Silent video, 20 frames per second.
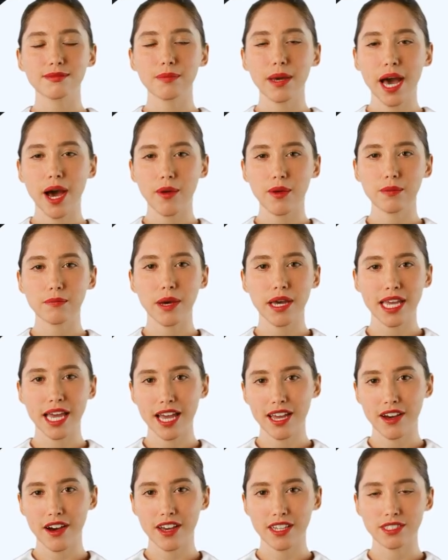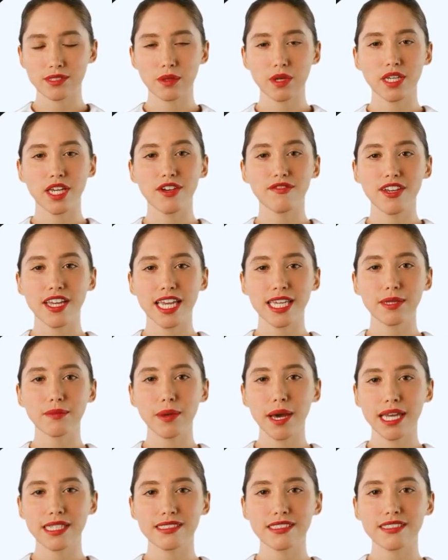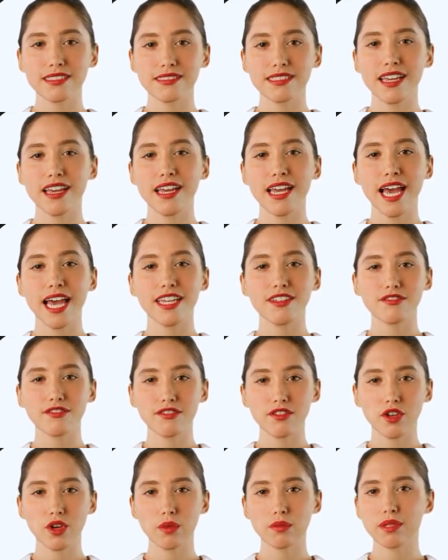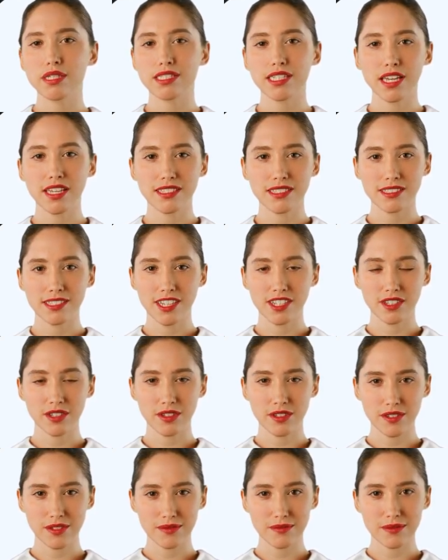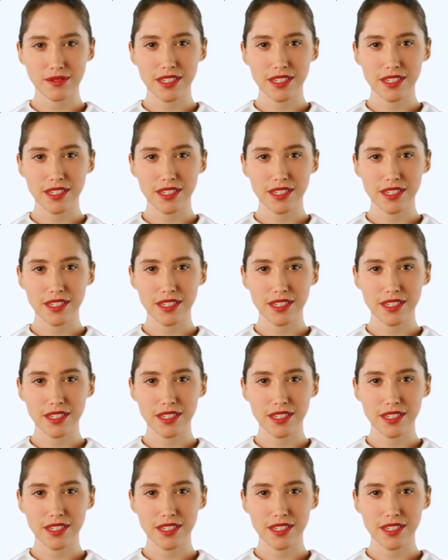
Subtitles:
powered by AI to uncover hidden patterns and inform design decisions.